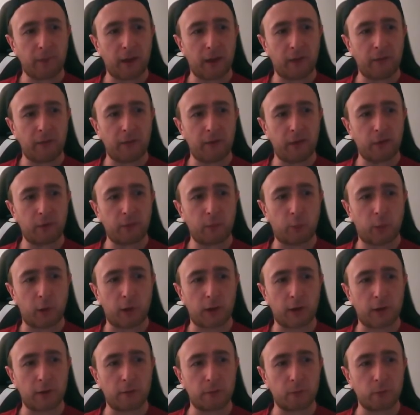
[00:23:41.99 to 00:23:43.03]
And this
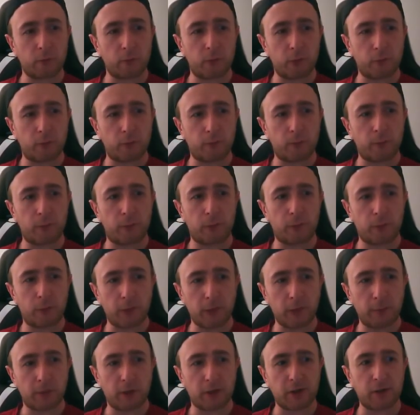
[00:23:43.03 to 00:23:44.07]
one was
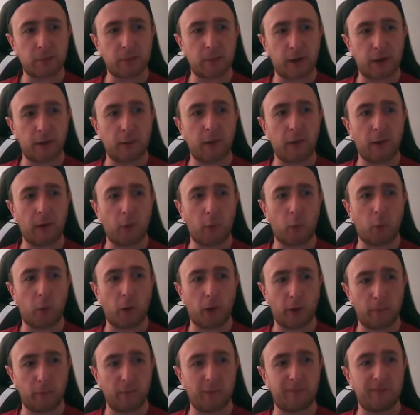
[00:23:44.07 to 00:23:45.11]
pretty much about
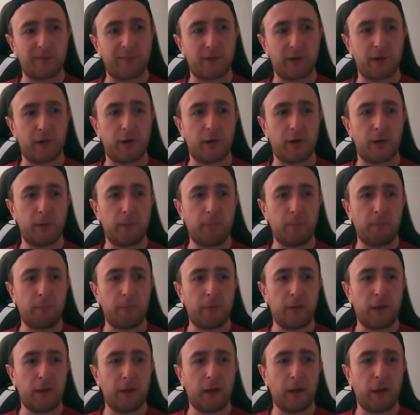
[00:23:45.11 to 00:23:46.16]
1 month ago,
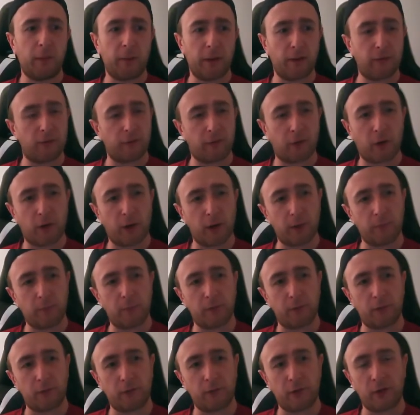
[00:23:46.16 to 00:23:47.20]
about the
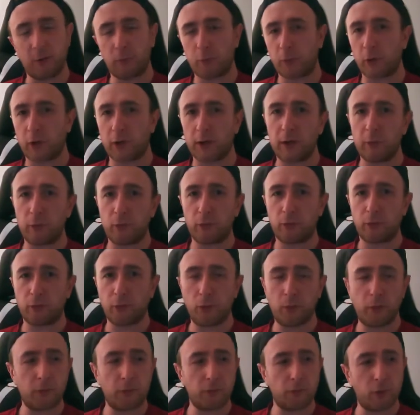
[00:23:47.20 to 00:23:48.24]
time that Team Rocket was
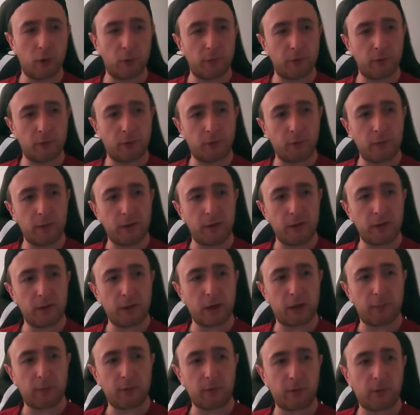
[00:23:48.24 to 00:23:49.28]
rumored to be
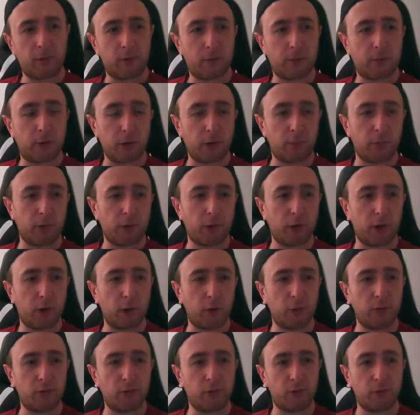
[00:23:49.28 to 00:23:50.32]
coming to Pokemon
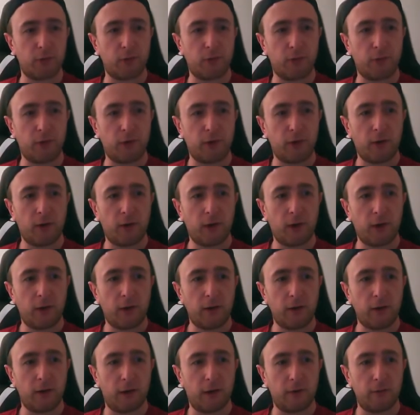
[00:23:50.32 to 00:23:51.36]
Go, which was,
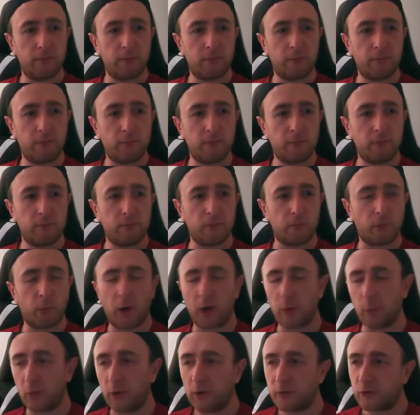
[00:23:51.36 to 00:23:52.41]
you know,
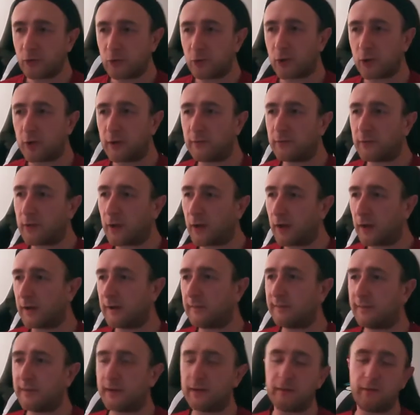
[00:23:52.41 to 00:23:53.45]
what I wanted to try and
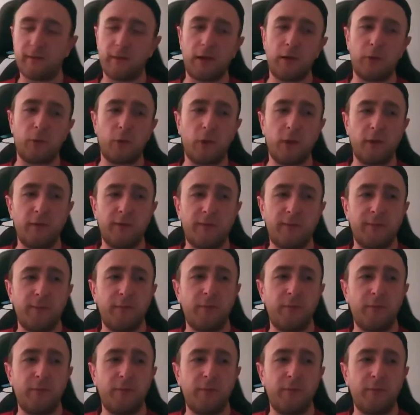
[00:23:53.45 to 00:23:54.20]
tie things in with.